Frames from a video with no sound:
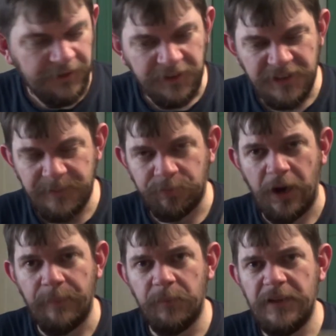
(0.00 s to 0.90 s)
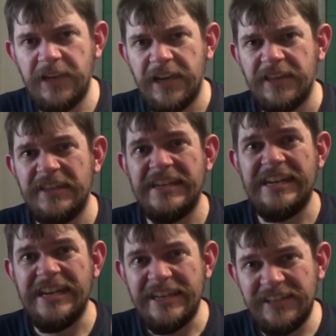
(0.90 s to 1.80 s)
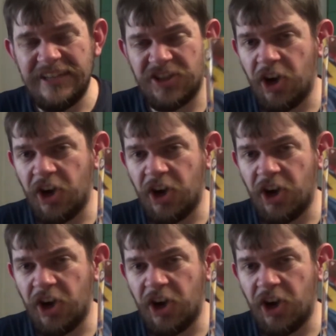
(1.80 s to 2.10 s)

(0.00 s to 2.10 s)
This is probably the easiest